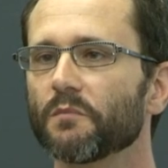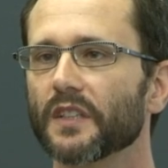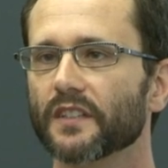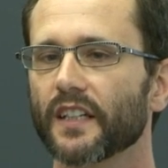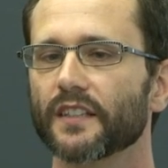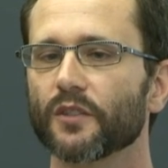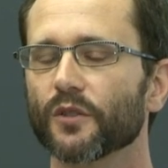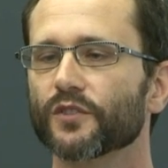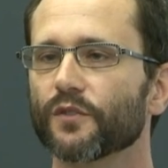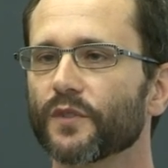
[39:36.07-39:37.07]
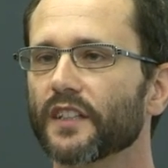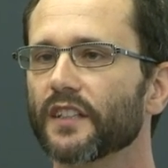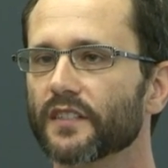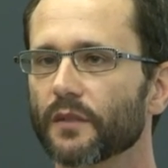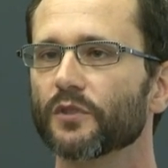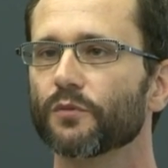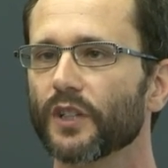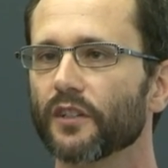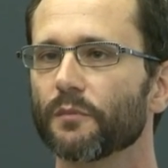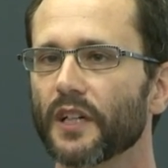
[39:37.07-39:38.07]
but at the cost of getting somewhat
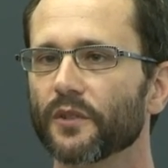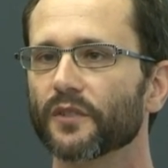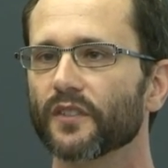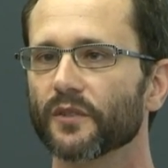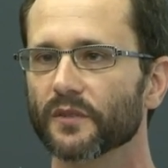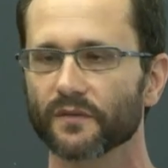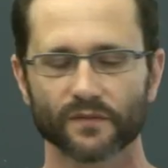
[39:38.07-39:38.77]
weaker bounds. So,